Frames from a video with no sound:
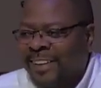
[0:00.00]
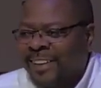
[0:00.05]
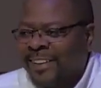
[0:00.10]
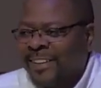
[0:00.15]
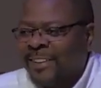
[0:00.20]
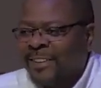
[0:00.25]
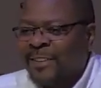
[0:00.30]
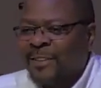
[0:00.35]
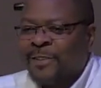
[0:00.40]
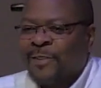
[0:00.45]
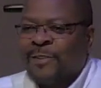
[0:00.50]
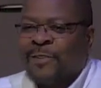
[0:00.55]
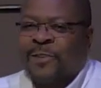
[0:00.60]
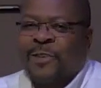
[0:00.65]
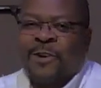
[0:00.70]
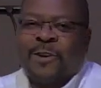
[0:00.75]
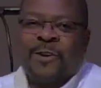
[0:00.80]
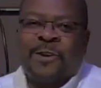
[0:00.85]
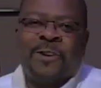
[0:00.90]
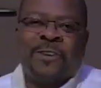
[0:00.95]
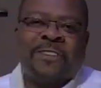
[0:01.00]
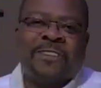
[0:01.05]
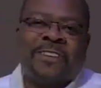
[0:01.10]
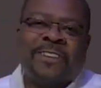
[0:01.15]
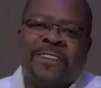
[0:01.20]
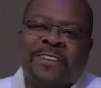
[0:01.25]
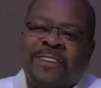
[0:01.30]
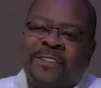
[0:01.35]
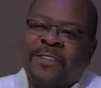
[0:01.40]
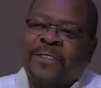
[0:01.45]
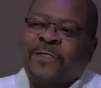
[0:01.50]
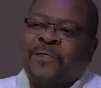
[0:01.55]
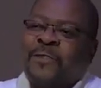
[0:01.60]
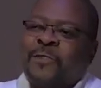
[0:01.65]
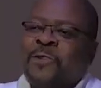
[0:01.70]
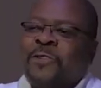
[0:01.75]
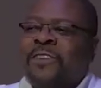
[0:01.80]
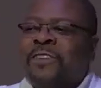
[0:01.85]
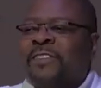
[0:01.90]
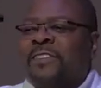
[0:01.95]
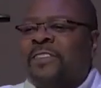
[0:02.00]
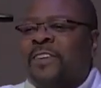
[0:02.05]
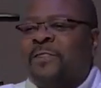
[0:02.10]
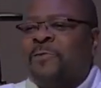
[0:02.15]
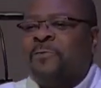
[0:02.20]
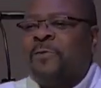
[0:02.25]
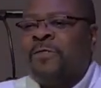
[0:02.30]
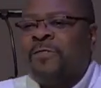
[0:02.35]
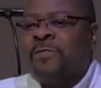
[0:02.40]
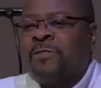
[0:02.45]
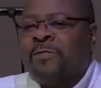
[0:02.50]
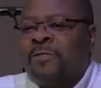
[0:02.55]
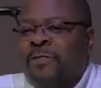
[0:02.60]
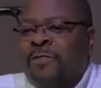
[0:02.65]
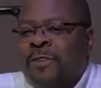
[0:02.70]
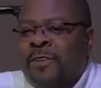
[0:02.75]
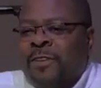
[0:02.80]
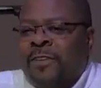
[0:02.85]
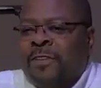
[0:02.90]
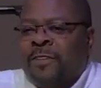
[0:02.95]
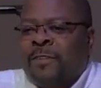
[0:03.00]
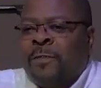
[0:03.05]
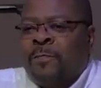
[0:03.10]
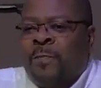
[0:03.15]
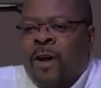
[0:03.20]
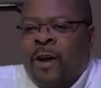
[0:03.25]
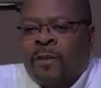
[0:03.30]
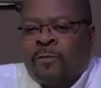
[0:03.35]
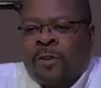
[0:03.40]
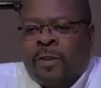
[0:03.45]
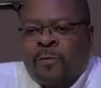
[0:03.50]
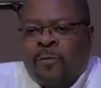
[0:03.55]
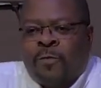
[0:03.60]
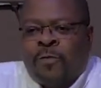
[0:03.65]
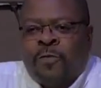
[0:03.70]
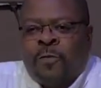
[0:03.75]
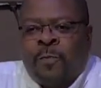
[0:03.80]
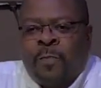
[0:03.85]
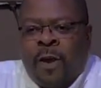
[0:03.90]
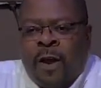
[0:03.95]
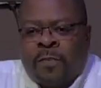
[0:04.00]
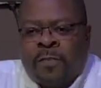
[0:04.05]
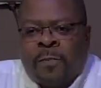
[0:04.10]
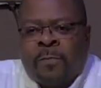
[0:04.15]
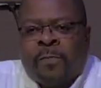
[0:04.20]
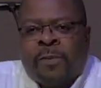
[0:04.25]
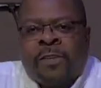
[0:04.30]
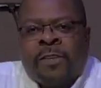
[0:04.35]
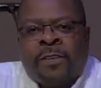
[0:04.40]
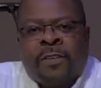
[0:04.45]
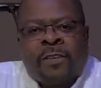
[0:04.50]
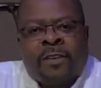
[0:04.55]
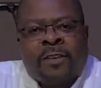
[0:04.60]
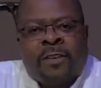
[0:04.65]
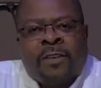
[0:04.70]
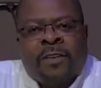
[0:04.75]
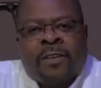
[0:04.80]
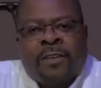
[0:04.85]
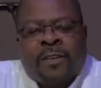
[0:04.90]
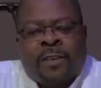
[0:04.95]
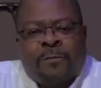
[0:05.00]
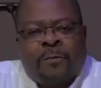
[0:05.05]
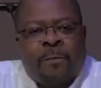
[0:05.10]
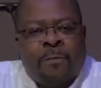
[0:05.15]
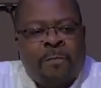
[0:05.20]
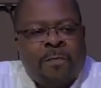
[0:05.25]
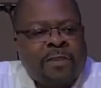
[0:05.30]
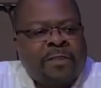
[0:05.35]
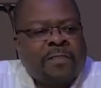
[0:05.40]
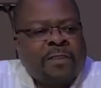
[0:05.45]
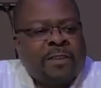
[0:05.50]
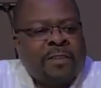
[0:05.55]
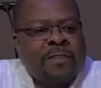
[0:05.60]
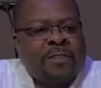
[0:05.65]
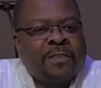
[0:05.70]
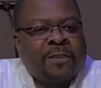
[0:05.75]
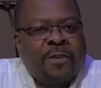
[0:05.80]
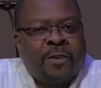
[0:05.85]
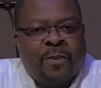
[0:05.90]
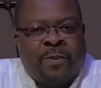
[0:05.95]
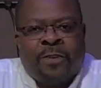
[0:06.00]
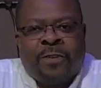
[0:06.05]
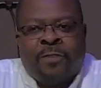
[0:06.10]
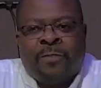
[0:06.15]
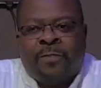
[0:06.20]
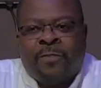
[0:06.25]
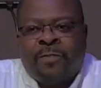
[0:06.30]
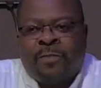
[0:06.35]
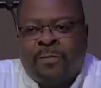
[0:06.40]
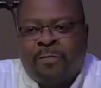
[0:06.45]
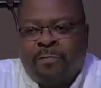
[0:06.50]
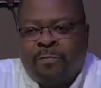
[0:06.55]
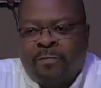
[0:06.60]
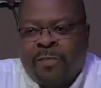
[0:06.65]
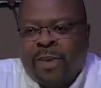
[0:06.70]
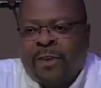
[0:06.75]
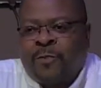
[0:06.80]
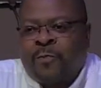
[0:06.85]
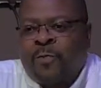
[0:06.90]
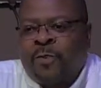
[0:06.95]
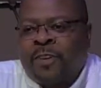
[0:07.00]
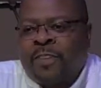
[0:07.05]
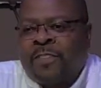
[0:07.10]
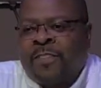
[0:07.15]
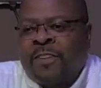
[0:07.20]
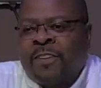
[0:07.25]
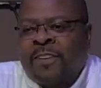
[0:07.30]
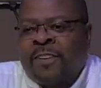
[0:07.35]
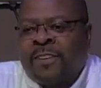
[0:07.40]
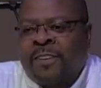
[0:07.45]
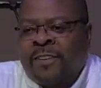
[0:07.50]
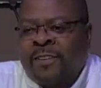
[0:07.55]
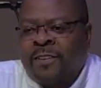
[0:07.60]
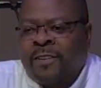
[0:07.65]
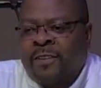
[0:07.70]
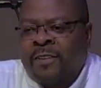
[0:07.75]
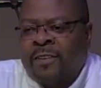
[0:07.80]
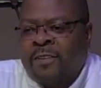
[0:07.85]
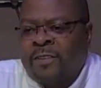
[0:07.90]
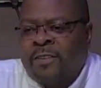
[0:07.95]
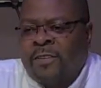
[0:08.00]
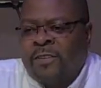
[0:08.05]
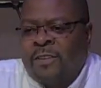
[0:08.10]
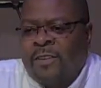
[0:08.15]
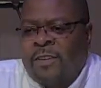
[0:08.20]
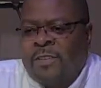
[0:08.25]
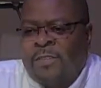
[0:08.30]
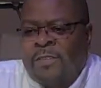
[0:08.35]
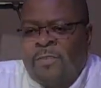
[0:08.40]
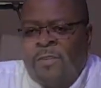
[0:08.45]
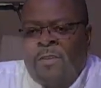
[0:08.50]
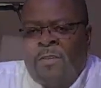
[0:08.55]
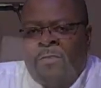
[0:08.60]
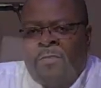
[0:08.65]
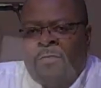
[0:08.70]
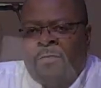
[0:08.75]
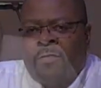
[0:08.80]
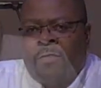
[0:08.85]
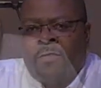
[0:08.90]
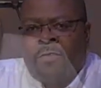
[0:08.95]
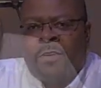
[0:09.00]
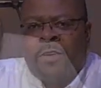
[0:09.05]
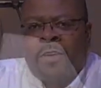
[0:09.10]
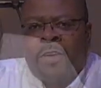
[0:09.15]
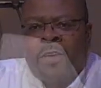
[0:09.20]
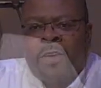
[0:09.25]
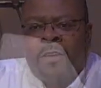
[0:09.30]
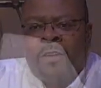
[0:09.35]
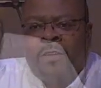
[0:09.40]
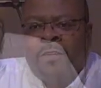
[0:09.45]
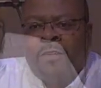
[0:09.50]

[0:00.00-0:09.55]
So he said, "Well, could you possibly give a message on May 23rd? I said, "Oh, okay, not a